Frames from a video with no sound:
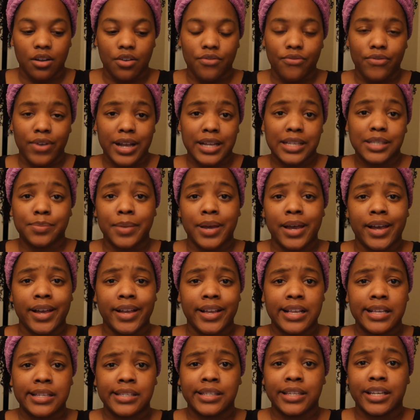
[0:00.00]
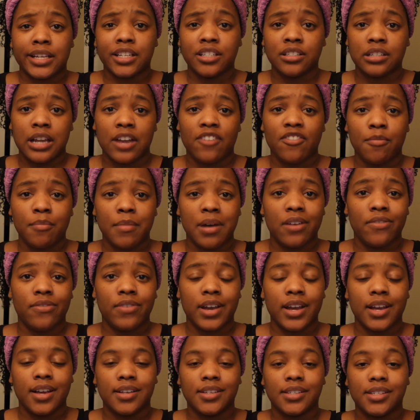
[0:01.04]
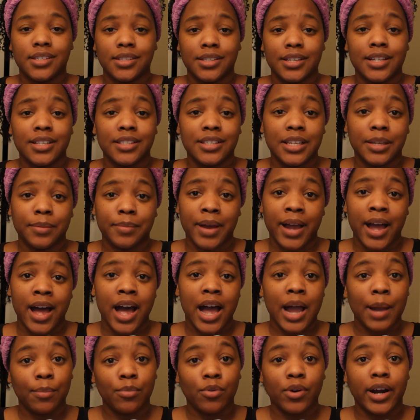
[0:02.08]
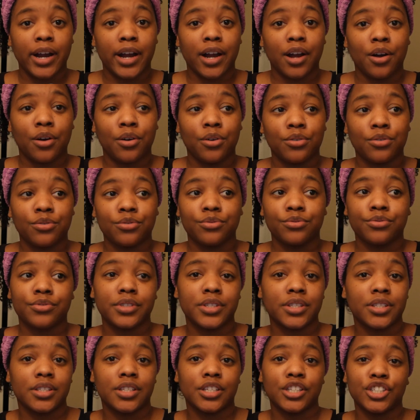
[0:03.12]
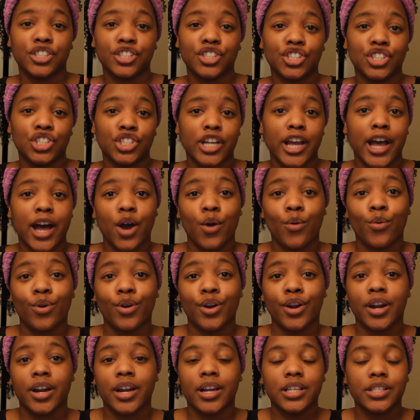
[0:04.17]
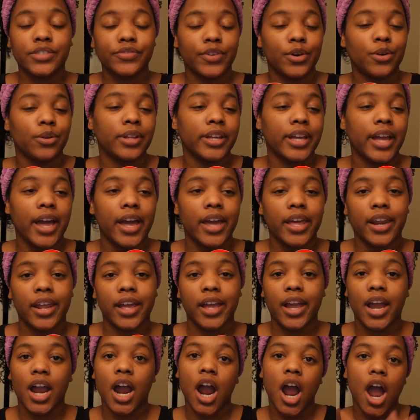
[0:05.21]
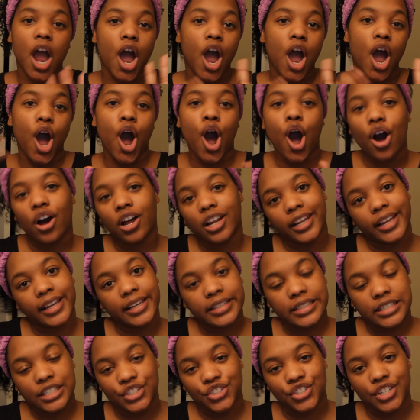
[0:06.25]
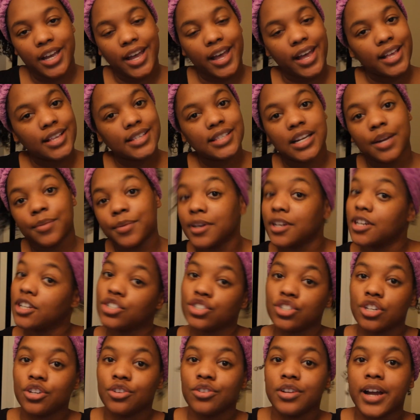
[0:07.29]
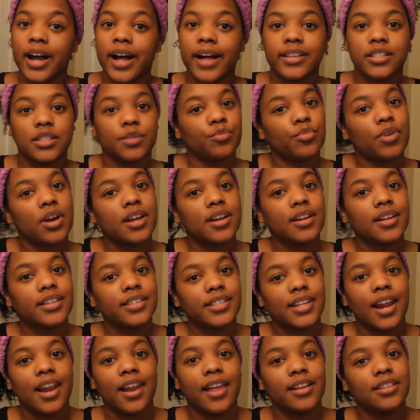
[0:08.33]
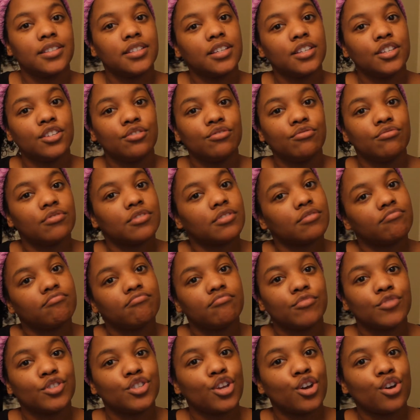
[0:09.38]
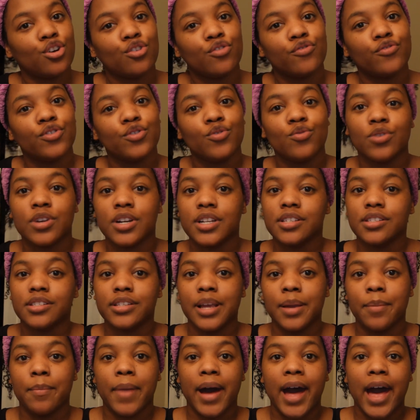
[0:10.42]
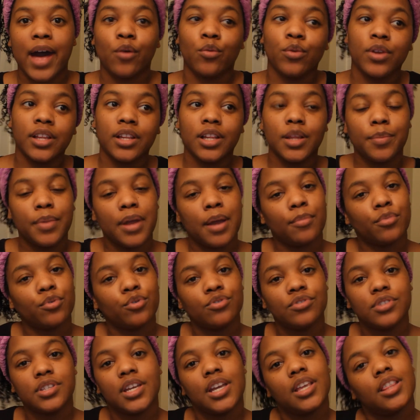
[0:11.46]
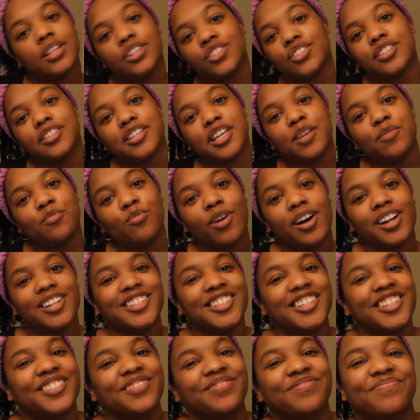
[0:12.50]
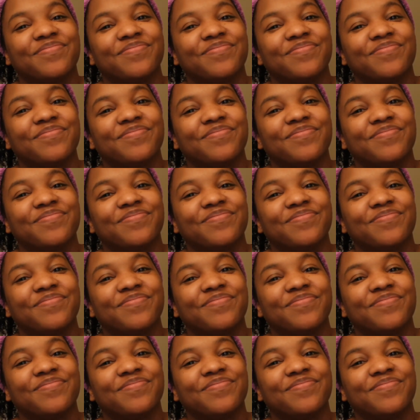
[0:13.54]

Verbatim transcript: face mask, shaving my face, tinting my eyebrows, shower, exfoliating, all that good jazz. I'm going to show you guys the products that I like to use. So if you want to see my weekly pamper routine, then just keep watching.